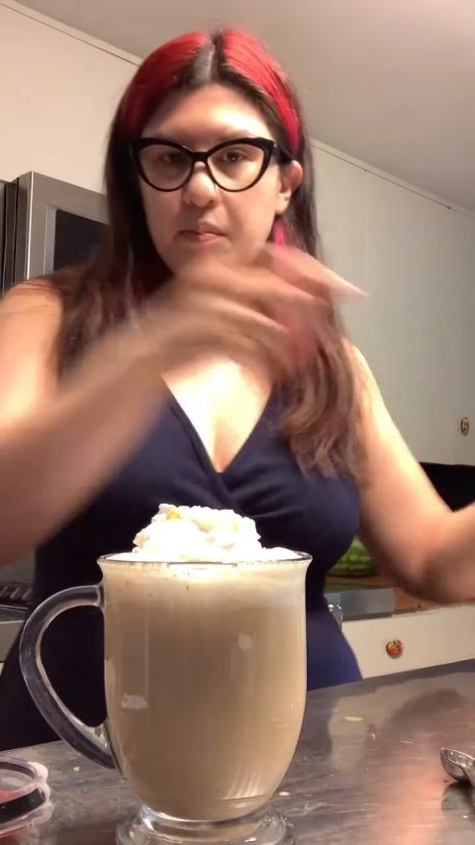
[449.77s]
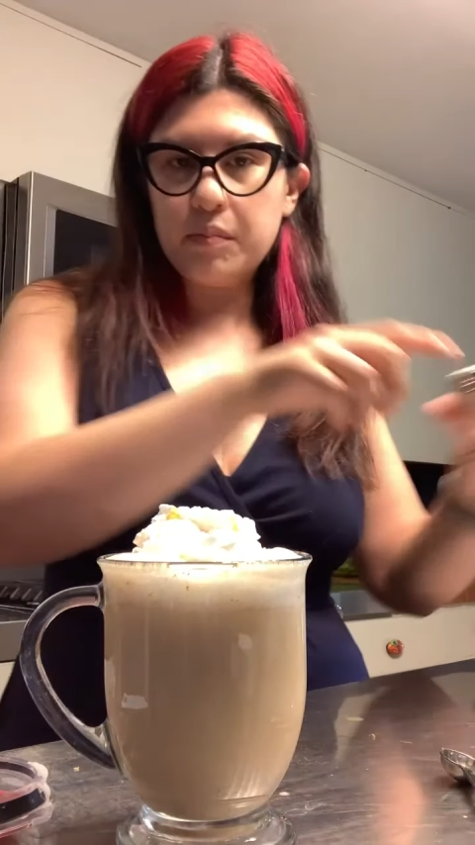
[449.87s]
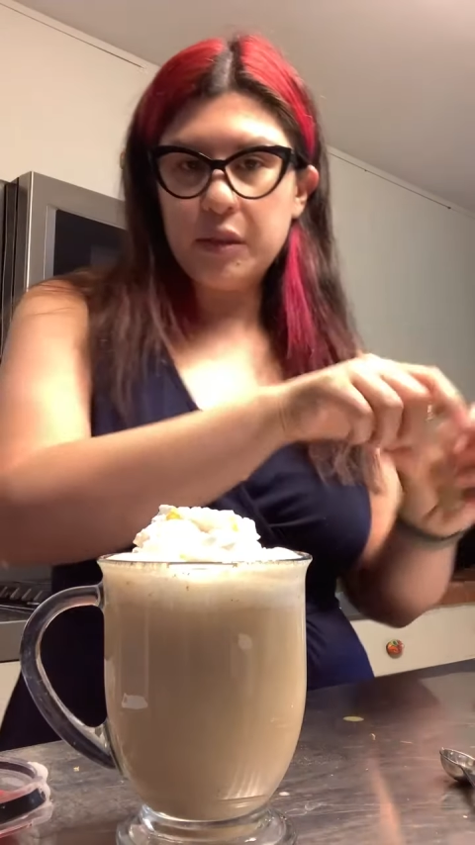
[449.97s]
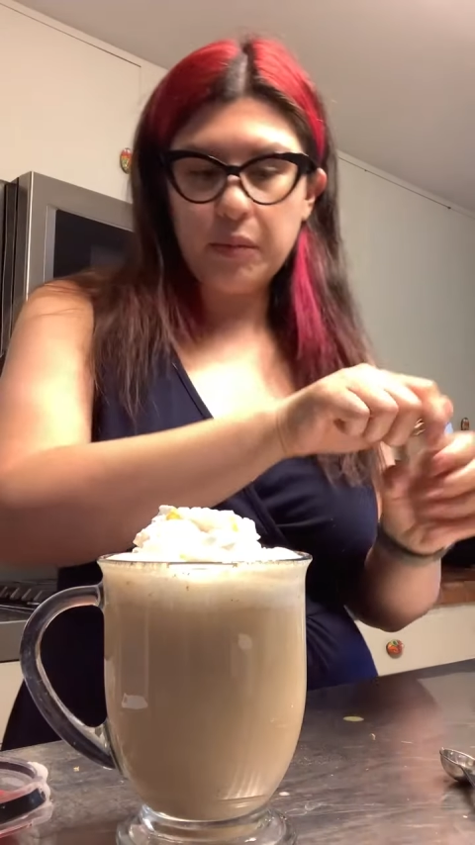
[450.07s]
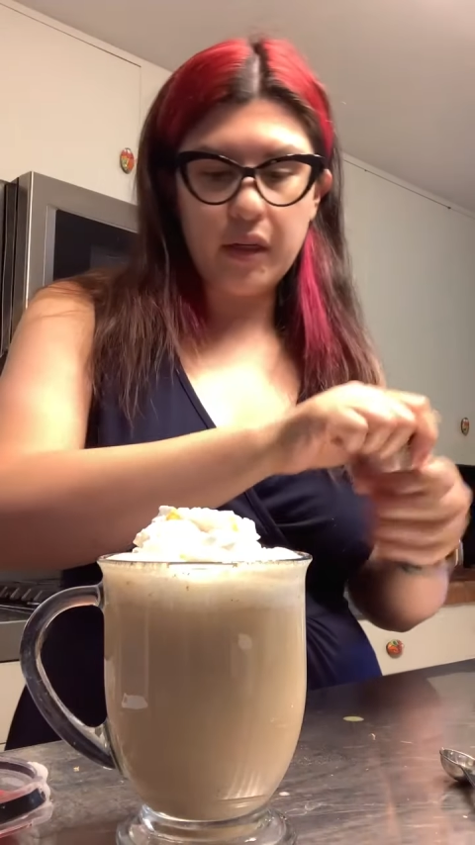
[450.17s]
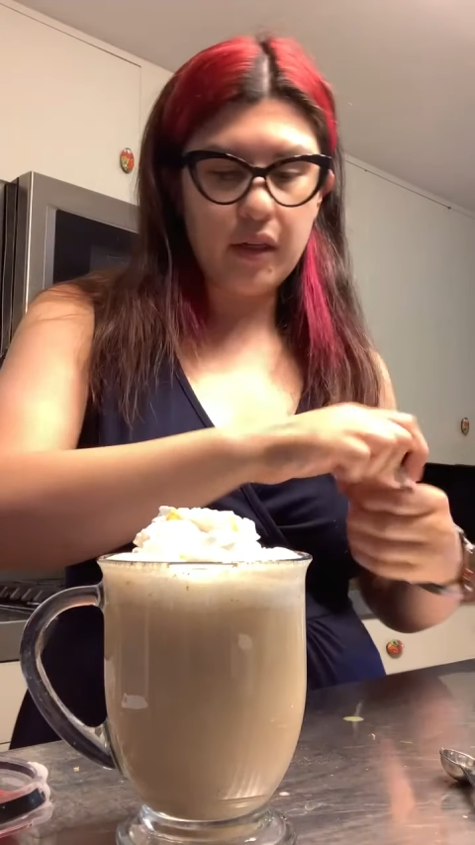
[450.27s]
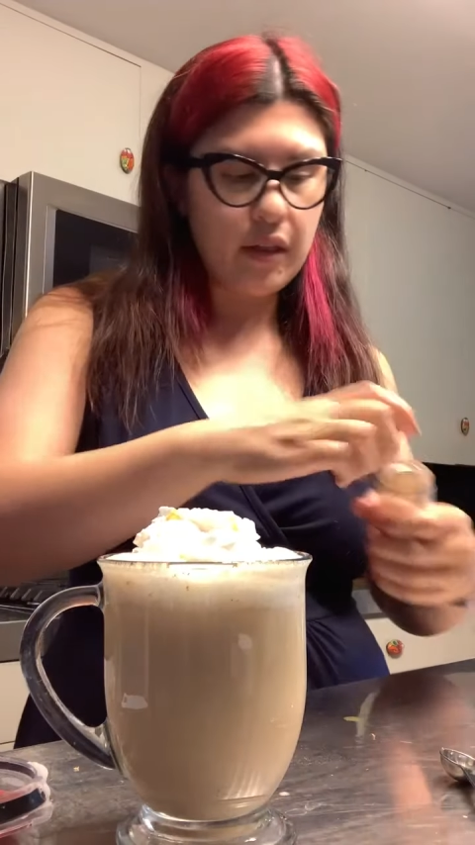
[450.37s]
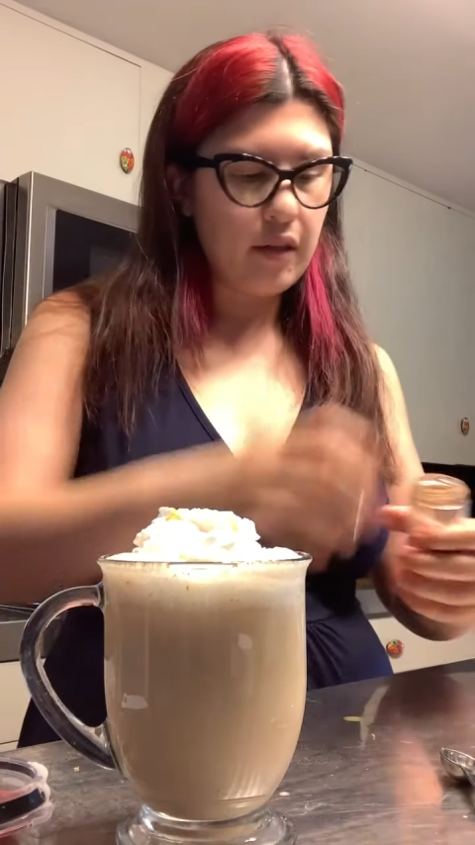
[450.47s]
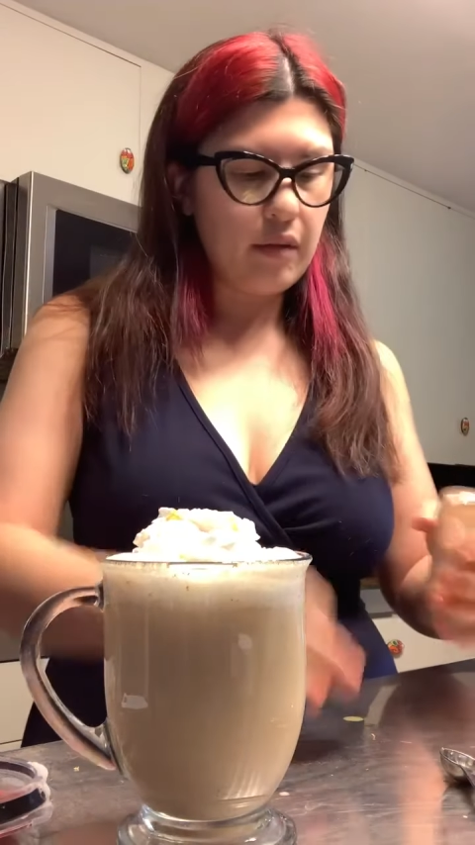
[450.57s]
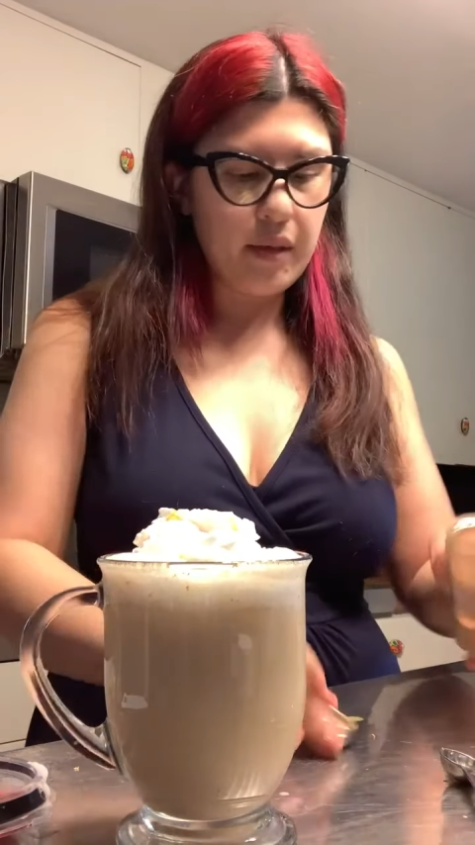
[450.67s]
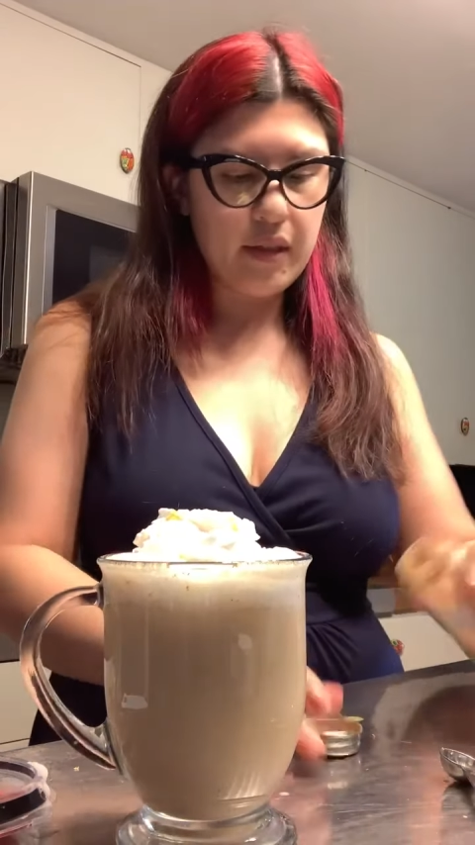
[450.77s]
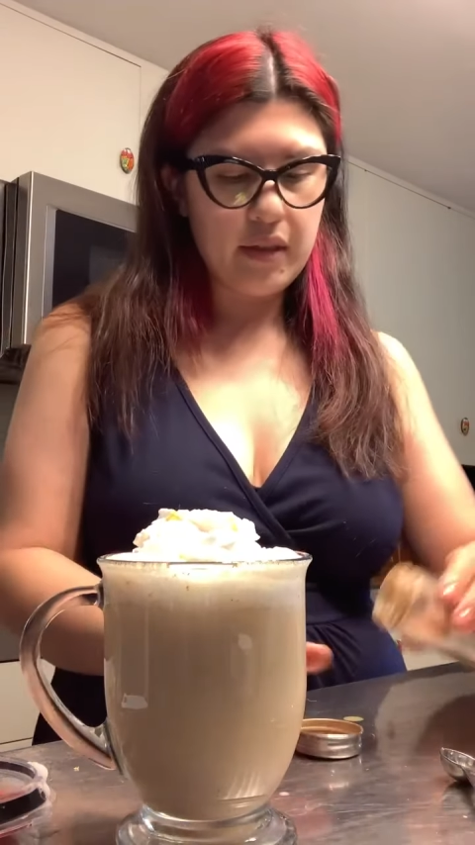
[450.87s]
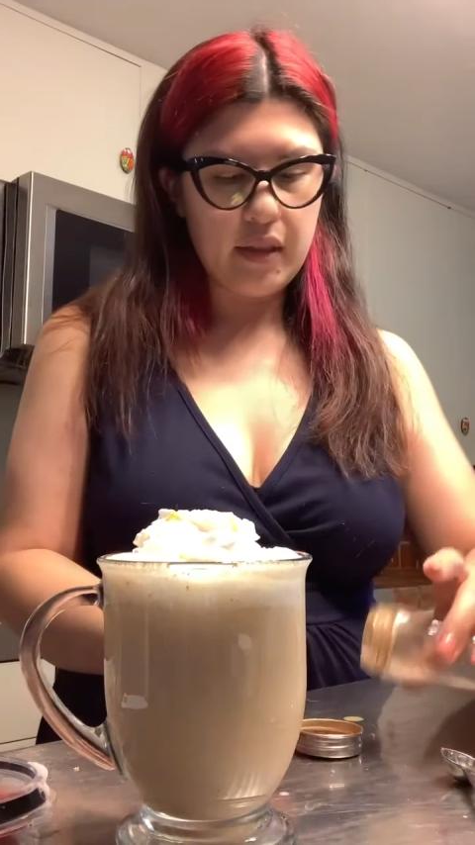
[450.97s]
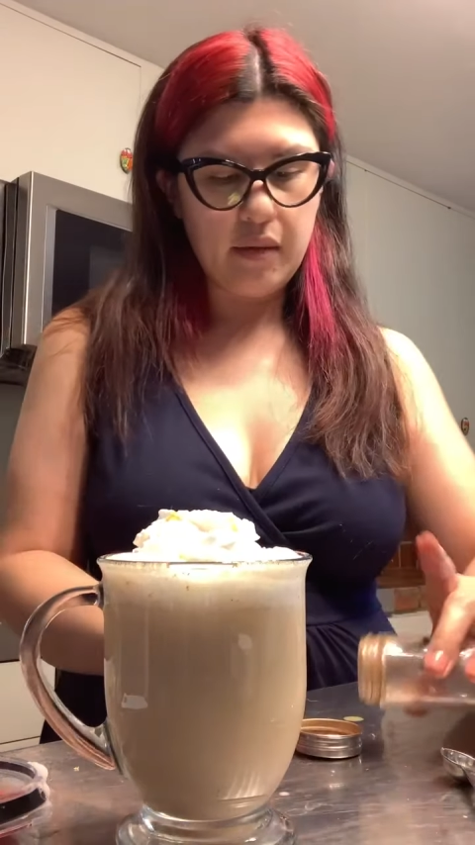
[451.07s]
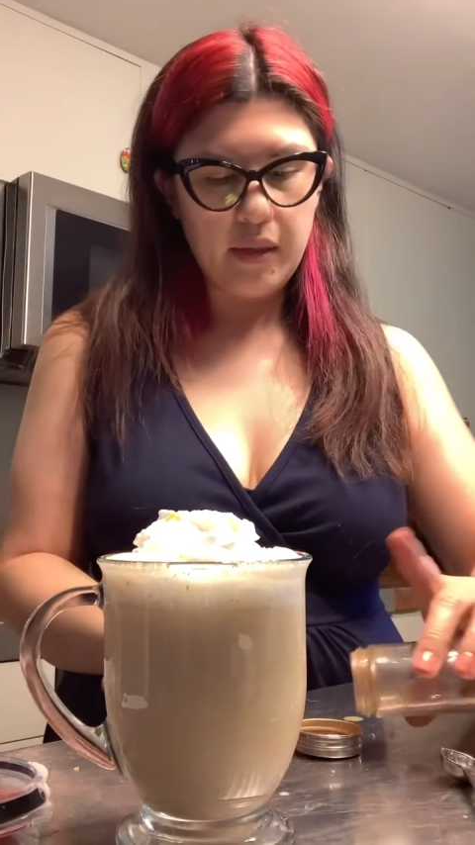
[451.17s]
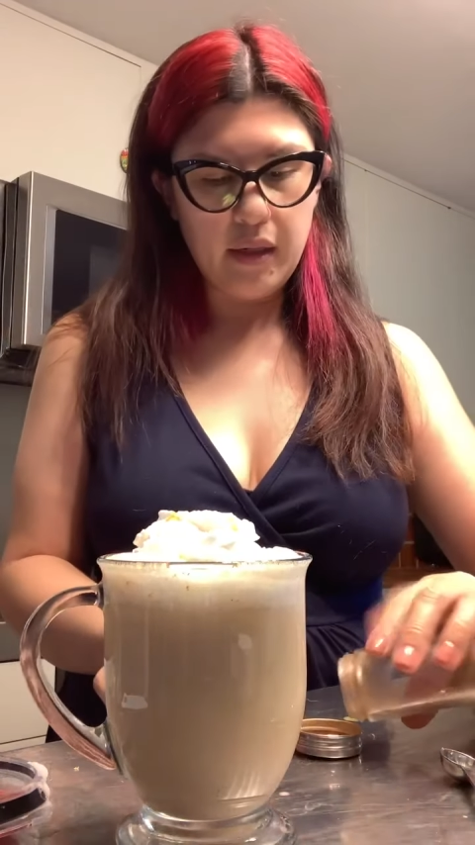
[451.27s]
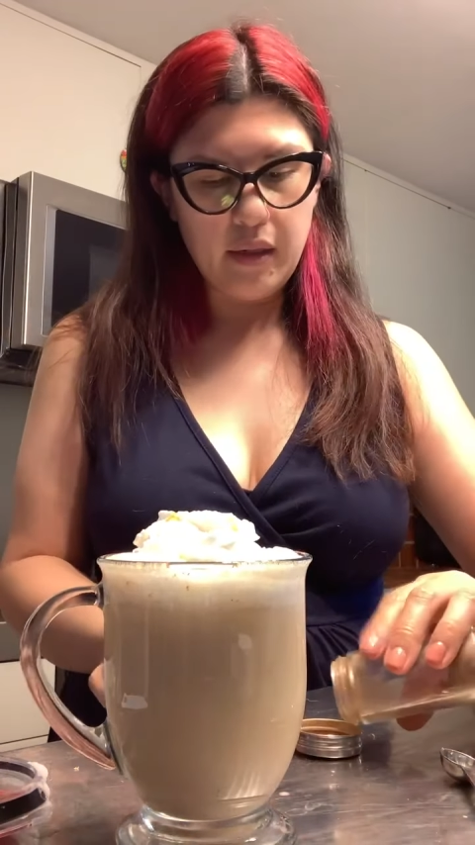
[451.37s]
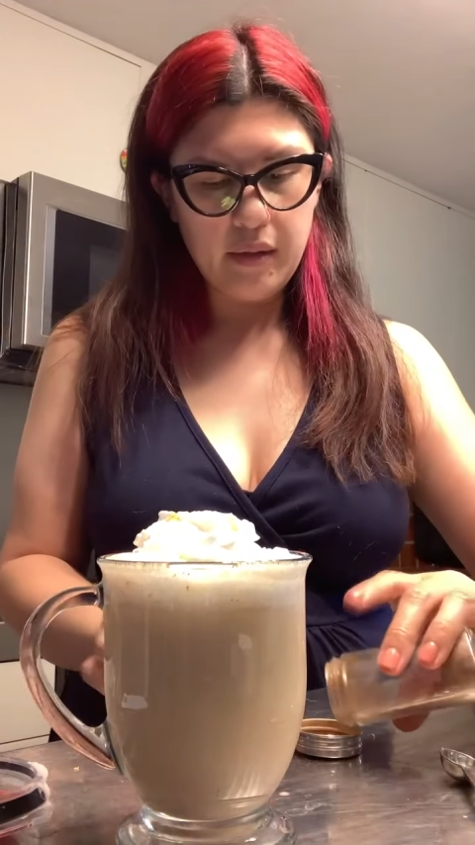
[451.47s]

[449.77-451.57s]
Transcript: sprinkle a little bit of cinnamon.